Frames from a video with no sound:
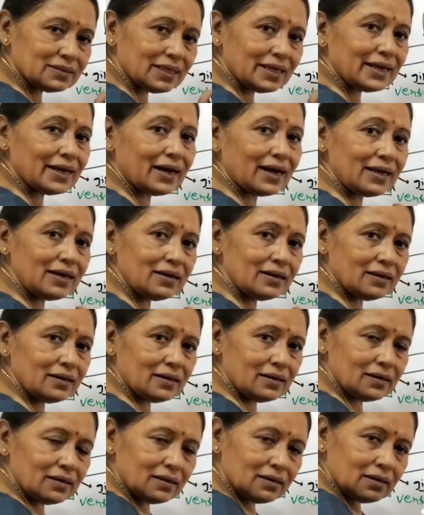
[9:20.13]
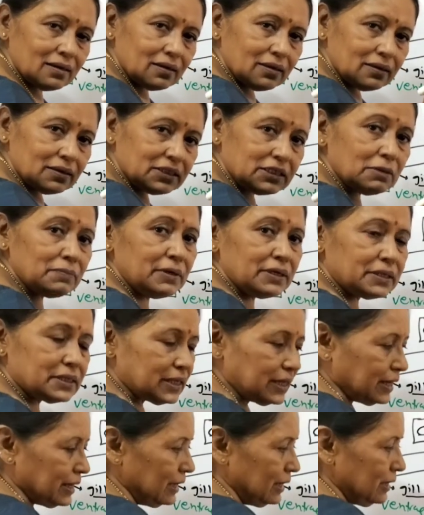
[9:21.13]
they are
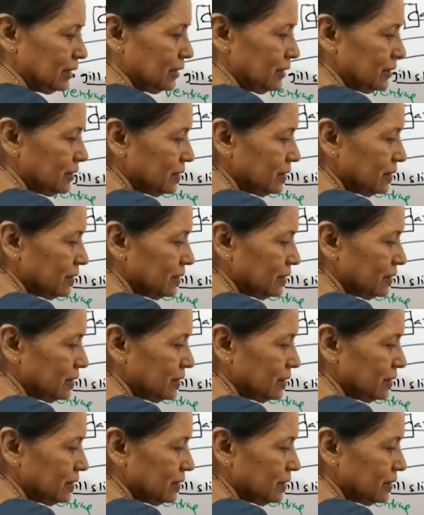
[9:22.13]
symmetrical.